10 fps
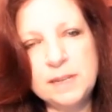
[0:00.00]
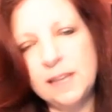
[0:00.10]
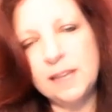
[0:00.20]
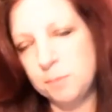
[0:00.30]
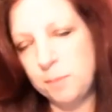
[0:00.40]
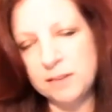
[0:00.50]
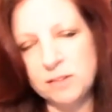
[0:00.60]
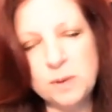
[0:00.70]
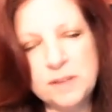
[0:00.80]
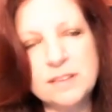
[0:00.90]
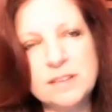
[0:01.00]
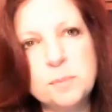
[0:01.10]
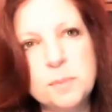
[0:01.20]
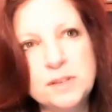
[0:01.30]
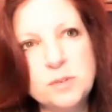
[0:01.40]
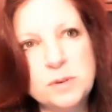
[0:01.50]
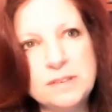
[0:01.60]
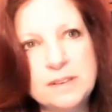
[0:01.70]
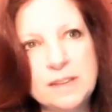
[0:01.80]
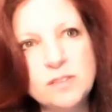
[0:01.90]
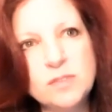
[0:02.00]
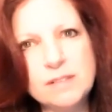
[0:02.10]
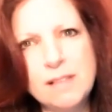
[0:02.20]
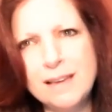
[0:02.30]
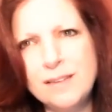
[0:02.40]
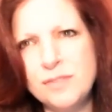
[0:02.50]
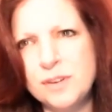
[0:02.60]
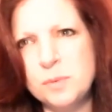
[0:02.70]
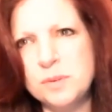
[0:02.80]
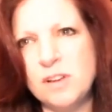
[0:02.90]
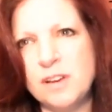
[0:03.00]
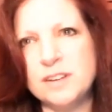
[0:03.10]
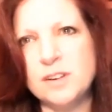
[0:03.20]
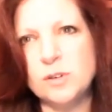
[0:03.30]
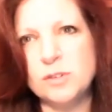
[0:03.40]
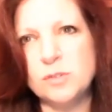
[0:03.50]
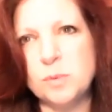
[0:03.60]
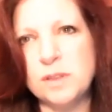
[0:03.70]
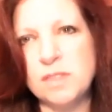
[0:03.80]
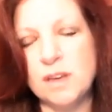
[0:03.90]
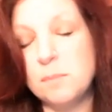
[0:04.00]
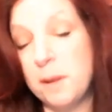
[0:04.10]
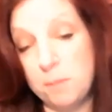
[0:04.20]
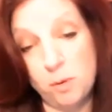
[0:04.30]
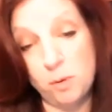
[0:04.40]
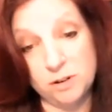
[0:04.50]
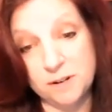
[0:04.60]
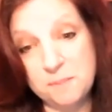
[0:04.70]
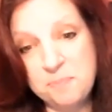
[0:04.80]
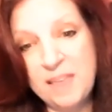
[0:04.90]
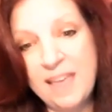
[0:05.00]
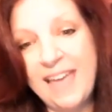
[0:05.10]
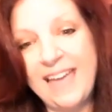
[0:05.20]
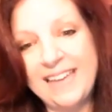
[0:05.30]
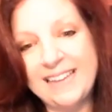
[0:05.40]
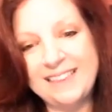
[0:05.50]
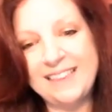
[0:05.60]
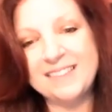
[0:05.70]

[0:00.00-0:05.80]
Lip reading: he has passed away since, but towards the end of his life, he was diagnosed with bipolar. And